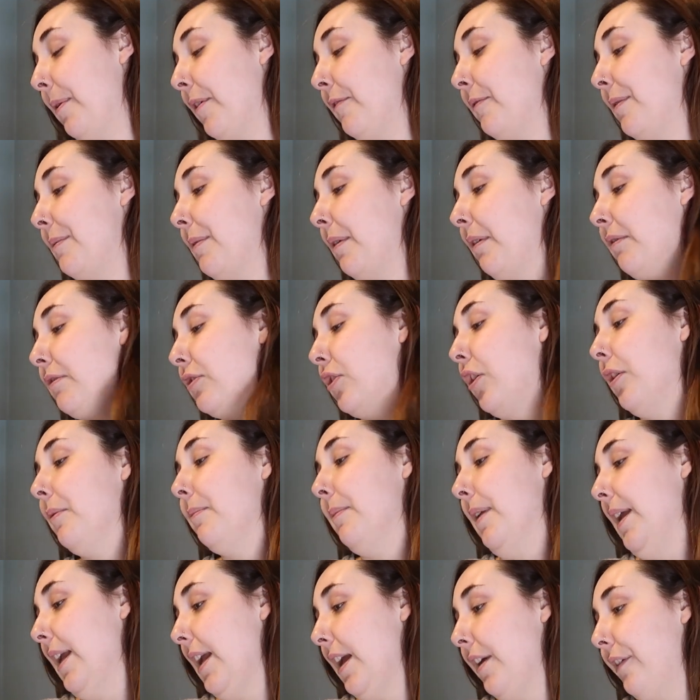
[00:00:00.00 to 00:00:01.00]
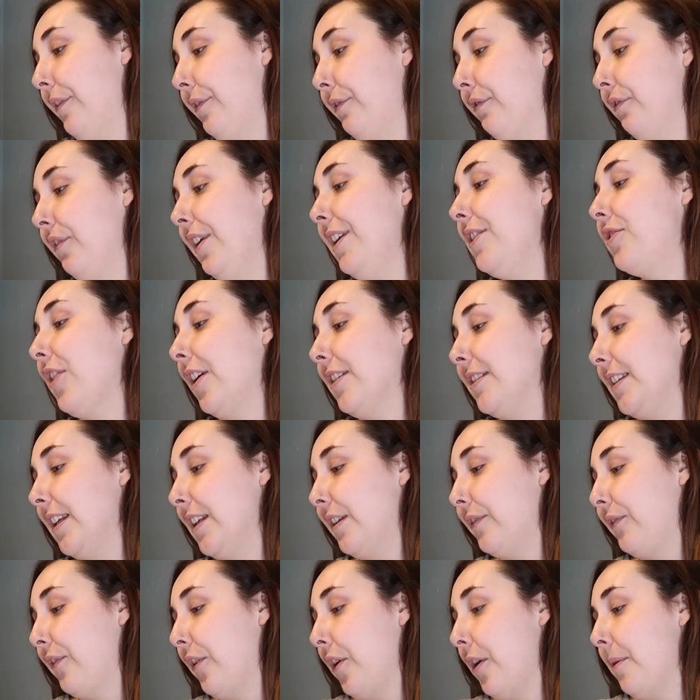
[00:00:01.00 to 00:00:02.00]
both my mums got me three
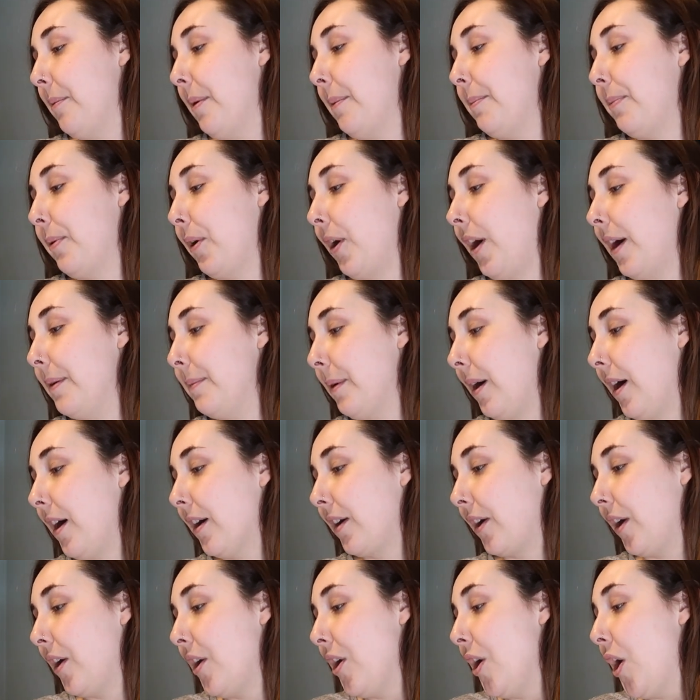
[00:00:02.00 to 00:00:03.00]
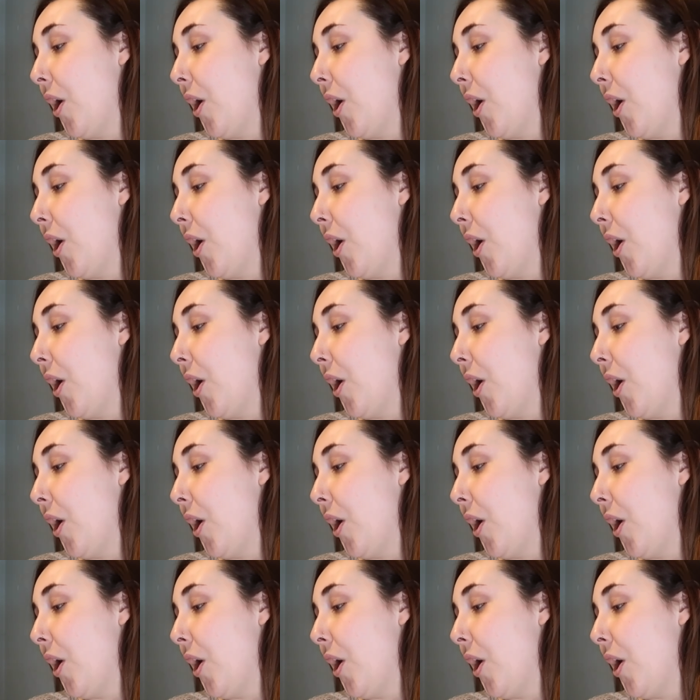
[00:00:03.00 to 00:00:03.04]
dresses from Primark.